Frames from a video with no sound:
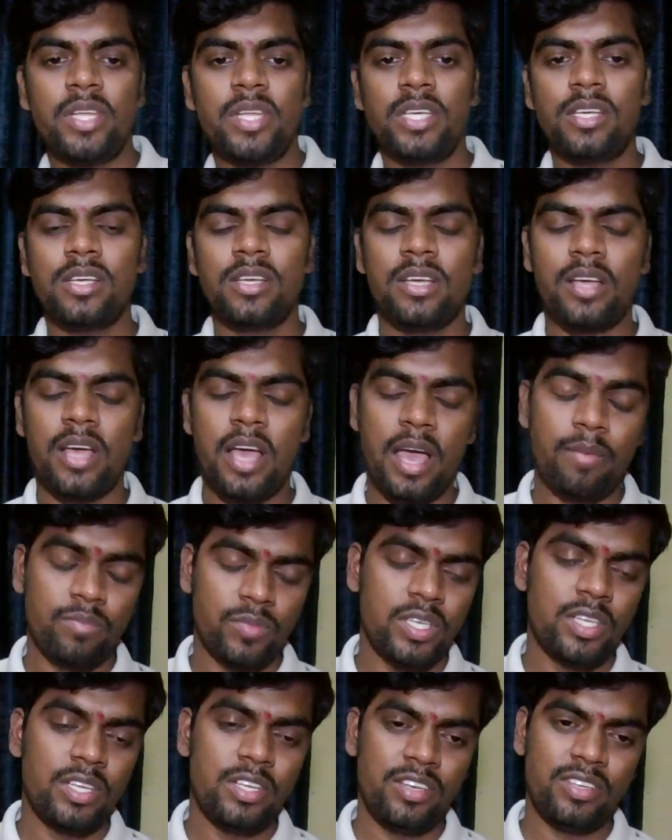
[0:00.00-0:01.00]

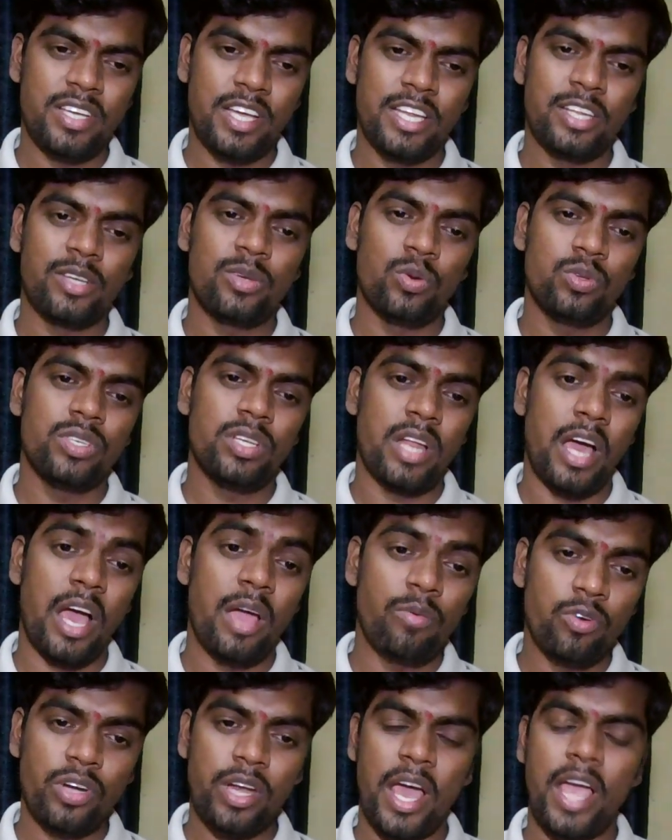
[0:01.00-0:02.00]
I
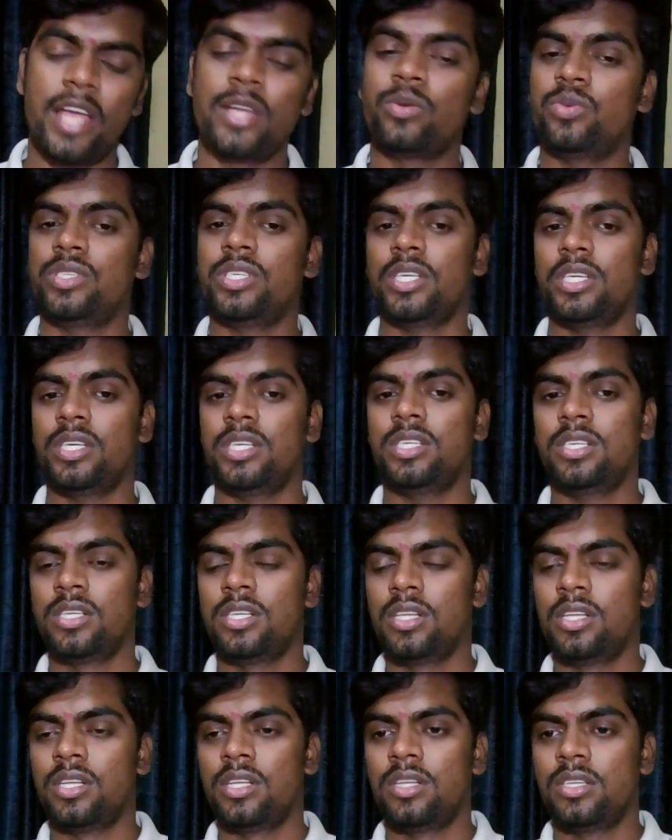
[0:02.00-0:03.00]
would like to share,
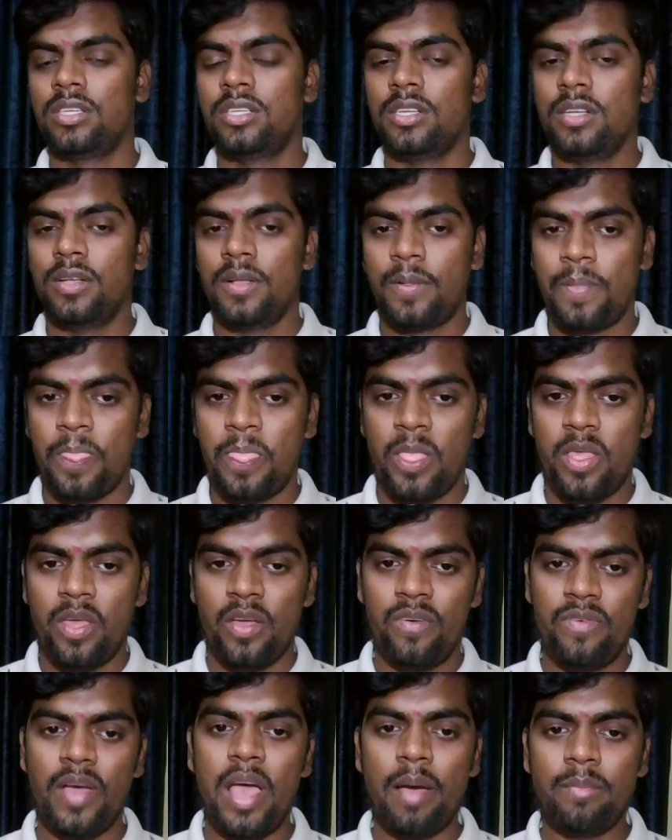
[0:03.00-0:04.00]

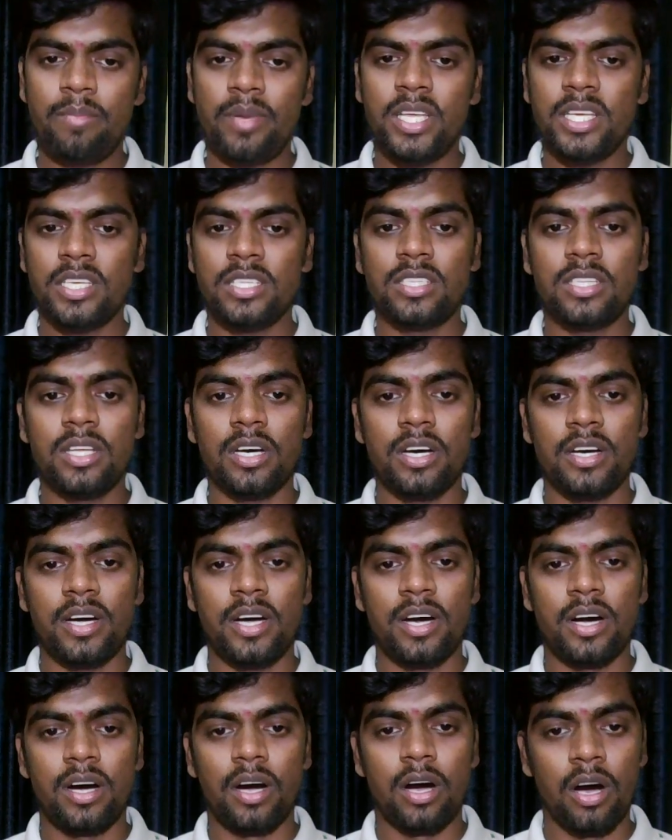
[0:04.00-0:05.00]
family is the
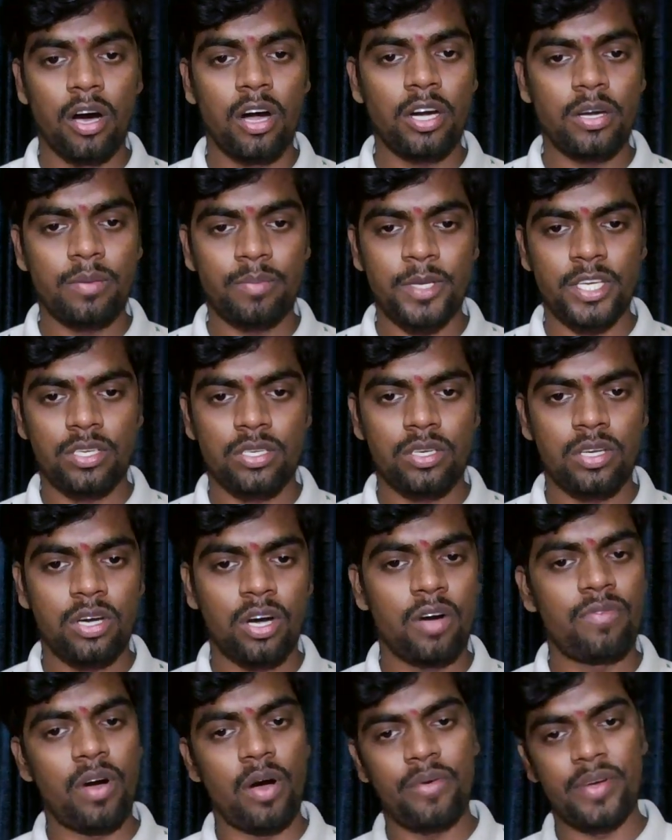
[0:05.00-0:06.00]
heartbeat
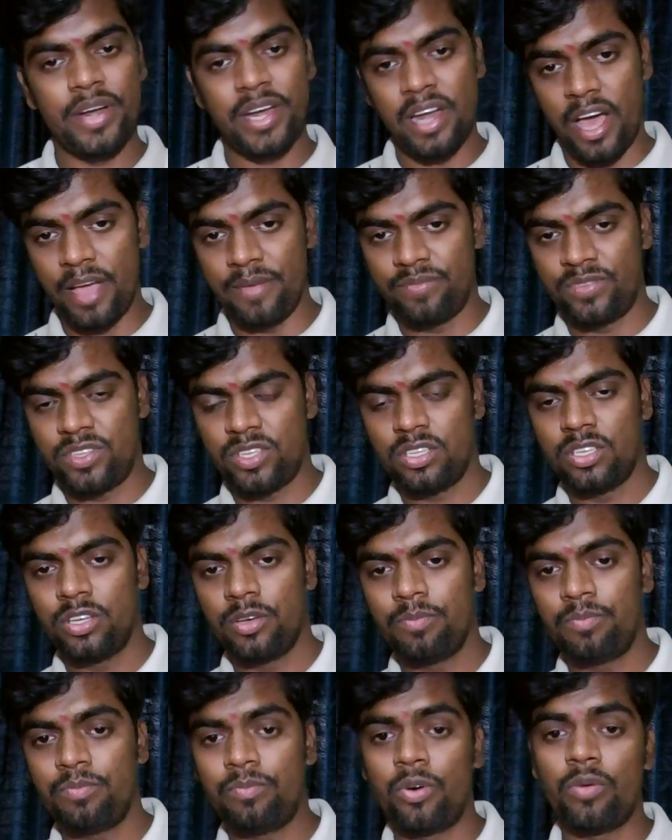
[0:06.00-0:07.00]
of our lives,
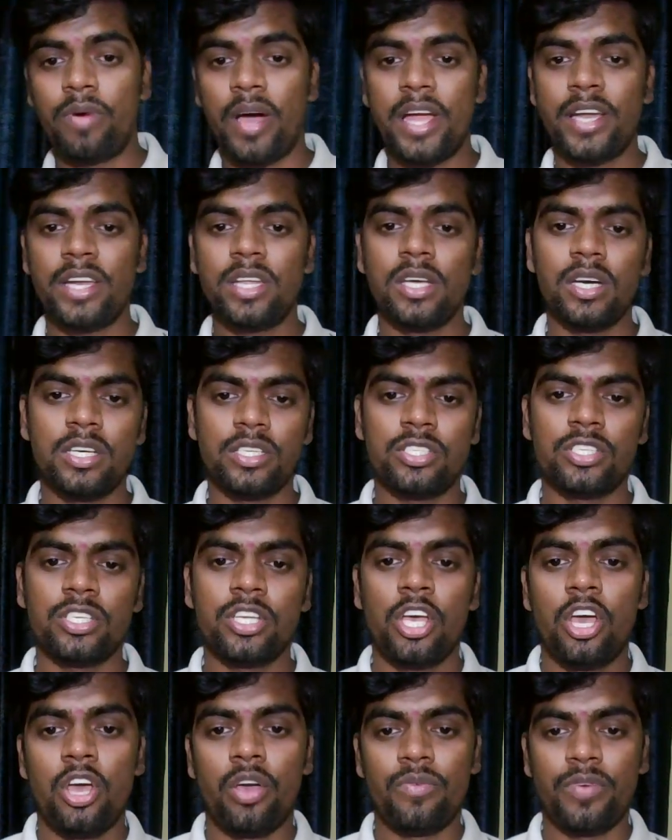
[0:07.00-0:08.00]
providing us
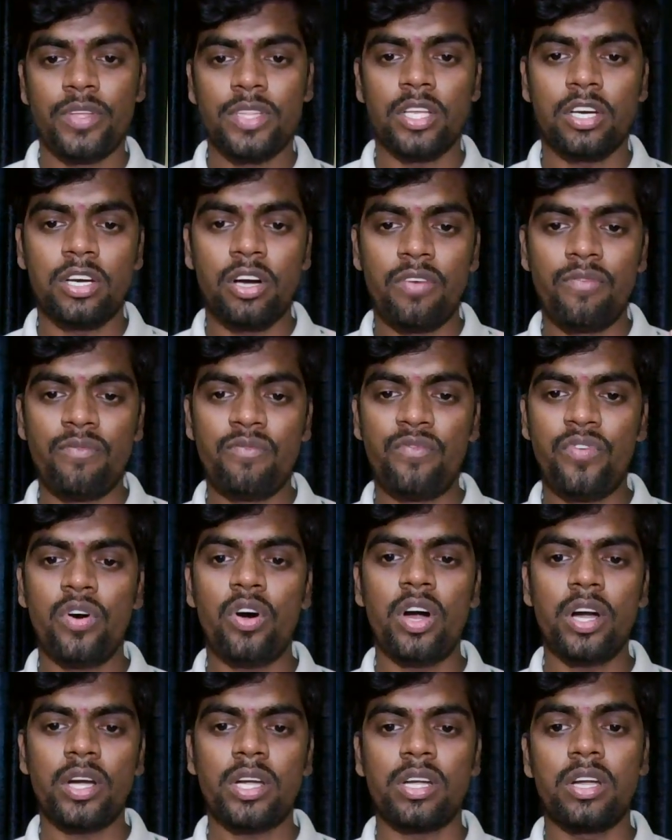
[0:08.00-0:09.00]
with a
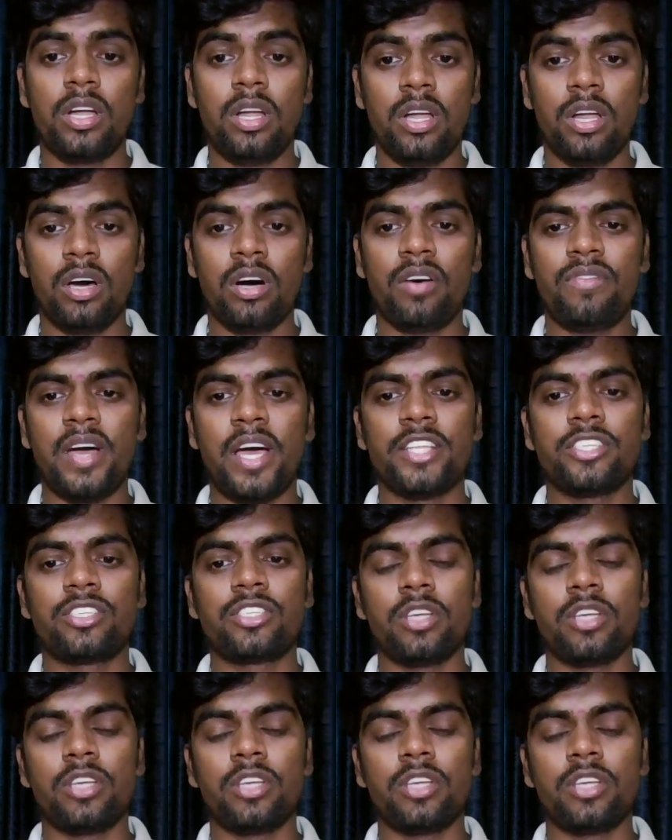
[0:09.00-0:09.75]
comfort, love and